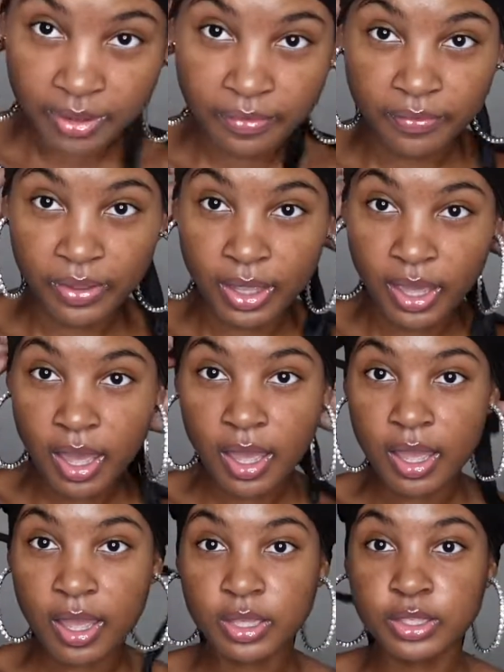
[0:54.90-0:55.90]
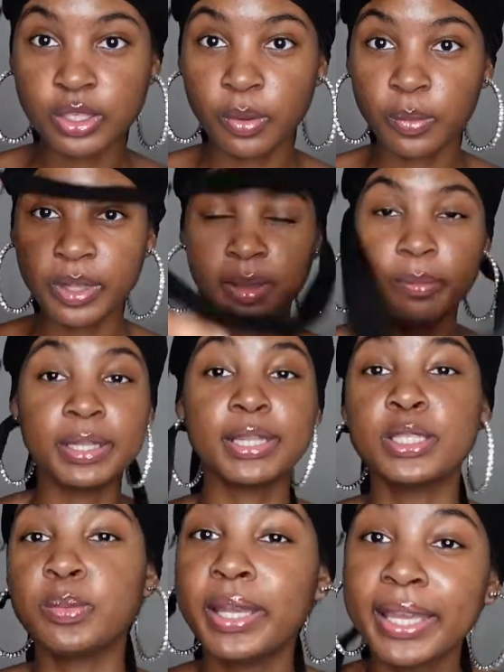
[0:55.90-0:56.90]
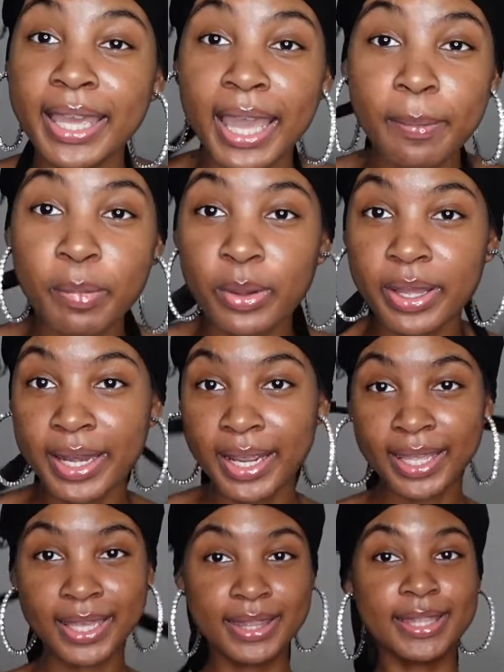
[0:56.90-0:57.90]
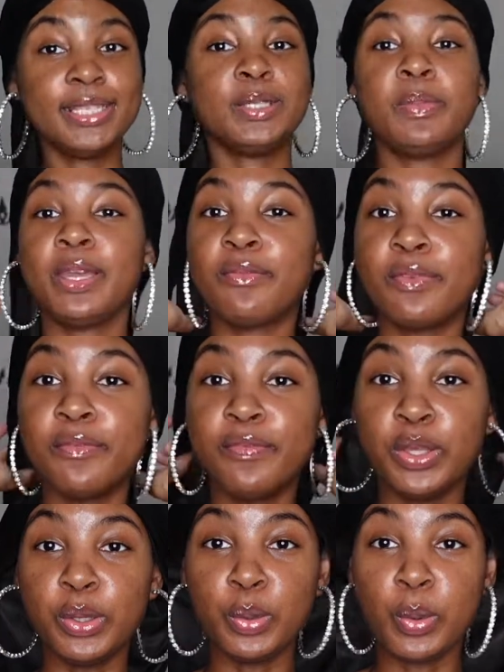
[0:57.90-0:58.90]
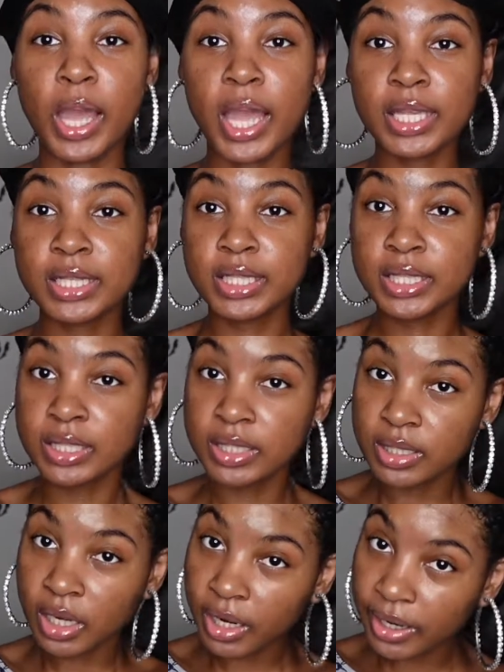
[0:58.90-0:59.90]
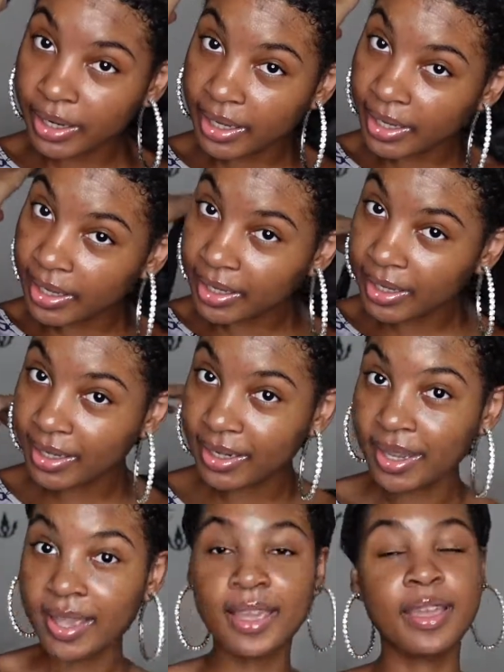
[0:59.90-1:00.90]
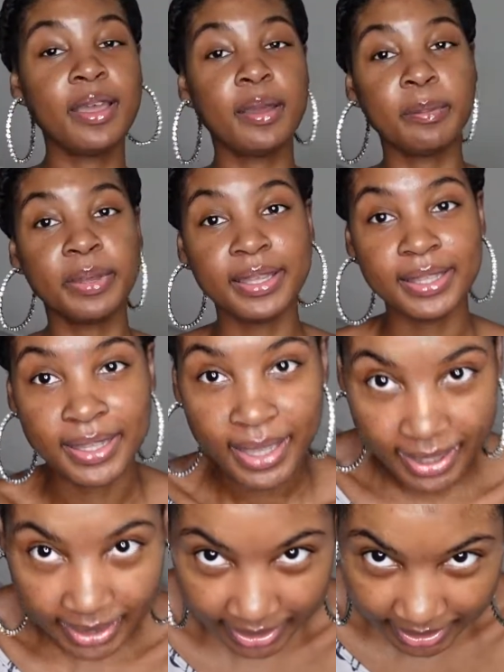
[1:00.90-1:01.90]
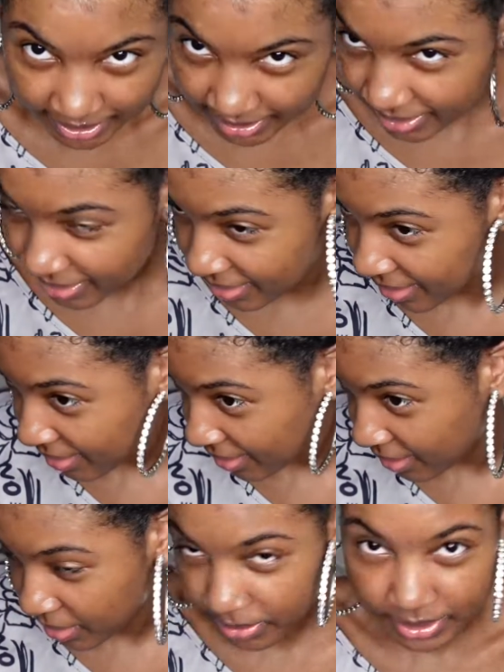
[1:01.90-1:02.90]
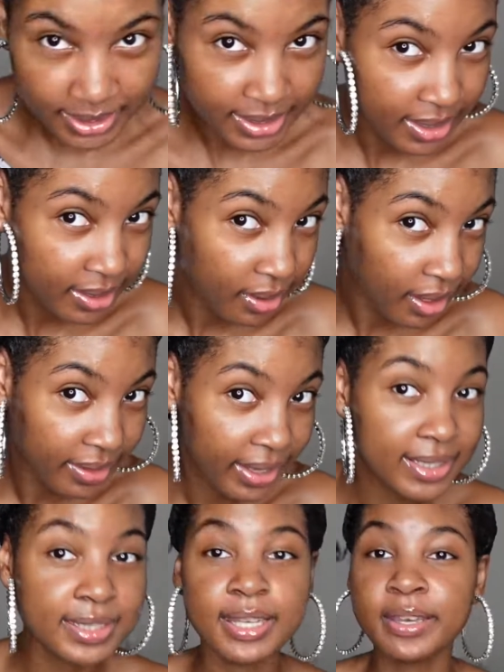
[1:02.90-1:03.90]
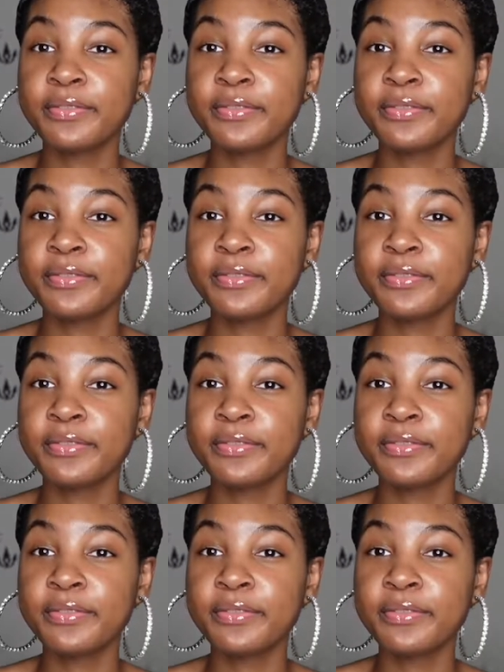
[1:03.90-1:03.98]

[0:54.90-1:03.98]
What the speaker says: for y'all so we can put this wig cap on and get this wig review started. But yes, just twist it and all that stuff.